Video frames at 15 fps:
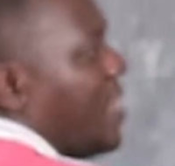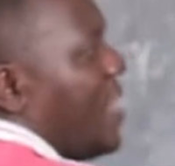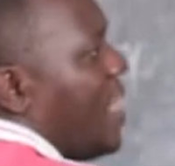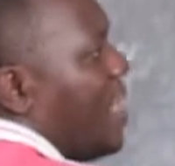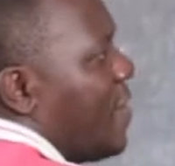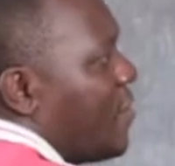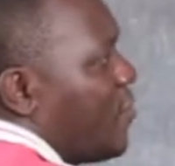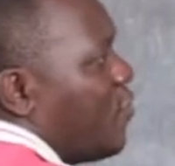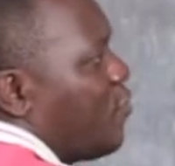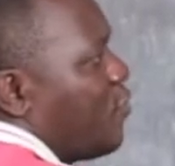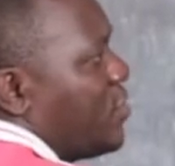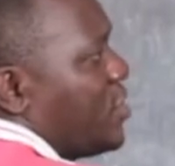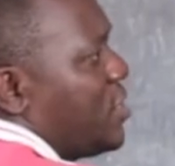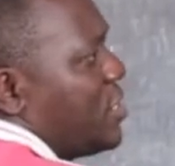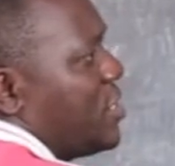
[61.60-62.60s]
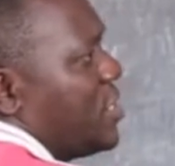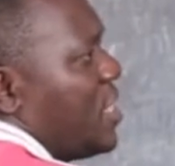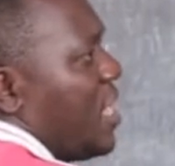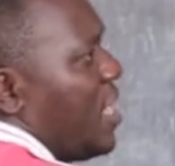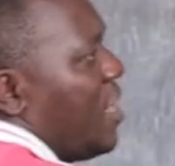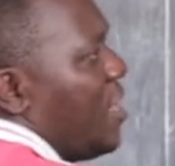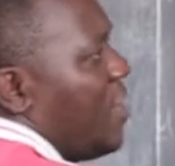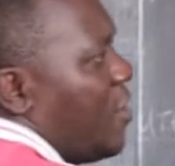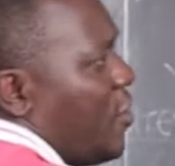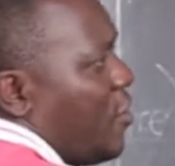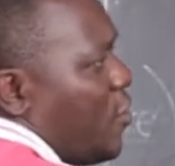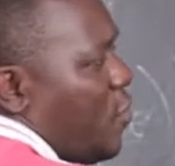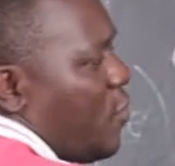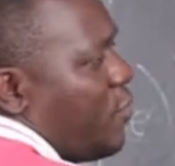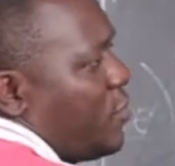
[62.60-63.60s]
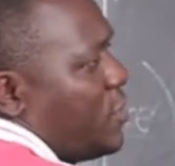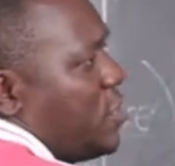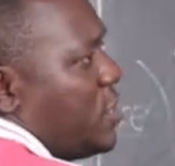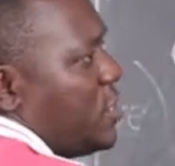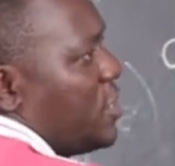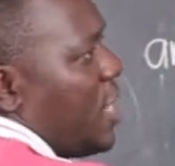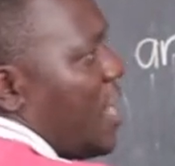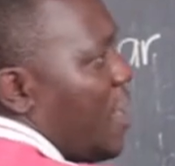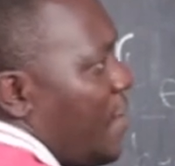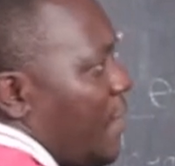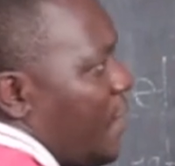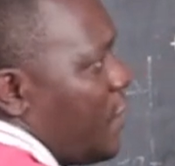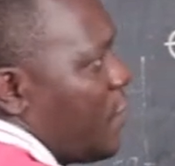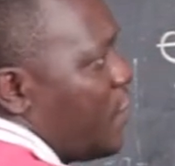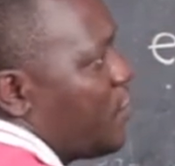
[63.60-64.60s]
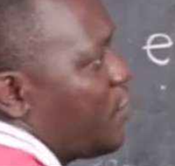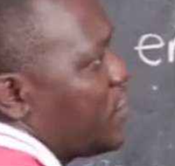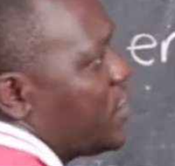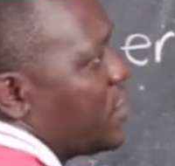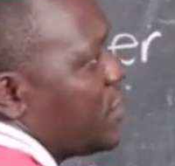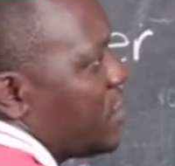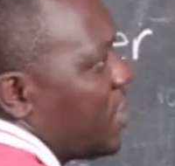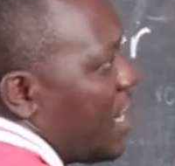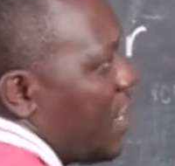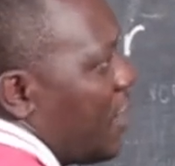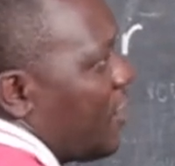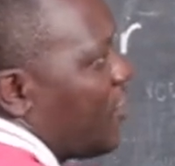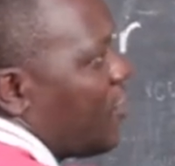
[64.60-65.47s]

here, you put it here, you put it here, you put it here,